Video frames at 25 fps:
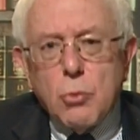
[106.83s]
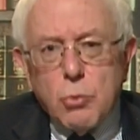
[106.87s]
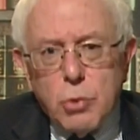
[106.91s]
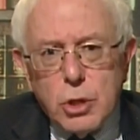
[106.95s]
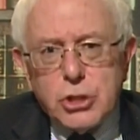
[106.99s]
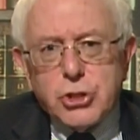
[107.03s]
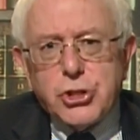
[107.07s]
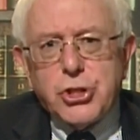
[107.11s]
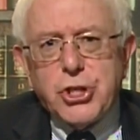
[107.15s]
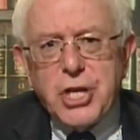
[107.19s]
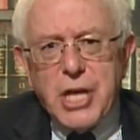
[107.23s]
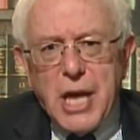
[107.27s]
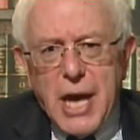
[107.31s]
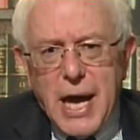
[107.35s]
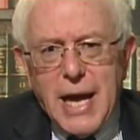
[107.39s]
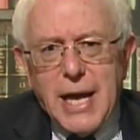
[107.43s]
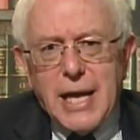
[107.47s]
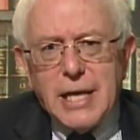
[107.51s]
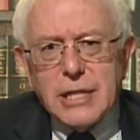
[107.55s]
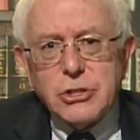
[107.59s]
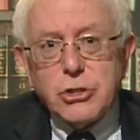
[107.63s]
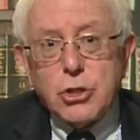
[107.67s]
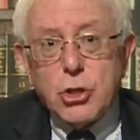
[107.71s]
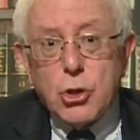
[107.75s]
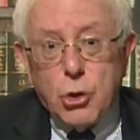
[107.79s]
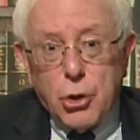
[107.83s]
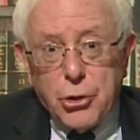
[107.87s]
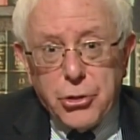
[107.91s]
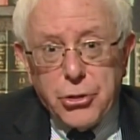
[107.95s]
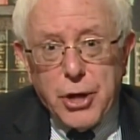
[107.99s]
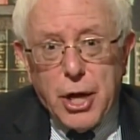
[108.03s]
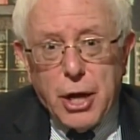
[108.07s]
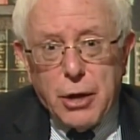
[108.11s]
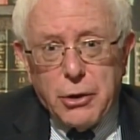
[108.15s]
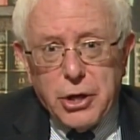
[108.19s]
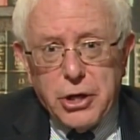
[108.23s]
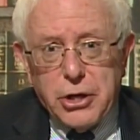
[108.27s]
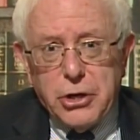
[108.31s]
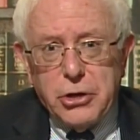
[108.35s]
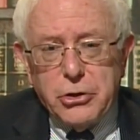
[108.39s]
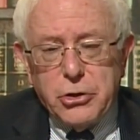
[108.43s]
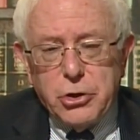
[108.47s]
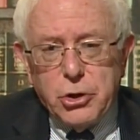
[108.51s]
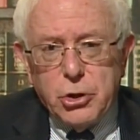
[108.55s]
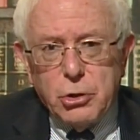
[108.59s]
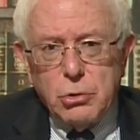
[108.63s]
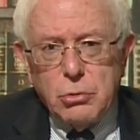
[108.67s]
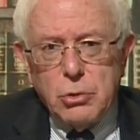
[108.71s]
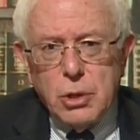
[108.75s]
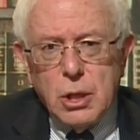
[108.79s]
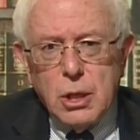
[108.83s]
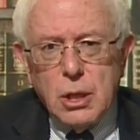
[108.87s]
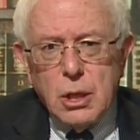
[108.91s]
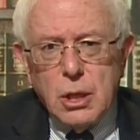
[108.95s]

which she has the authority to do,